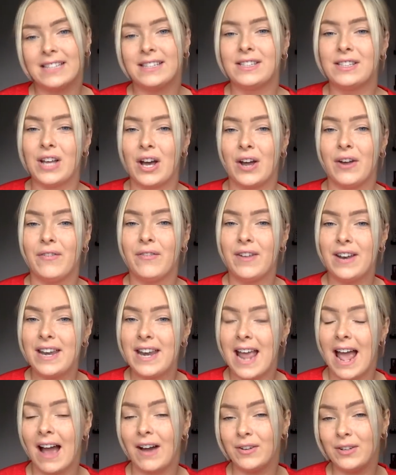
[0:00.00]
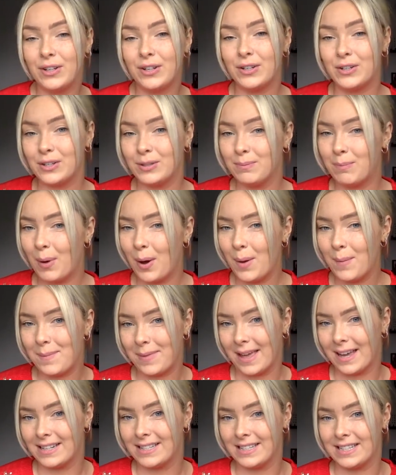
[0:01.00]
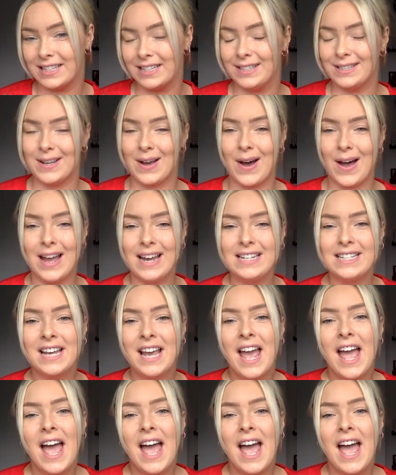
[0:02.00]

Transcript: So for now you can just pop that to the side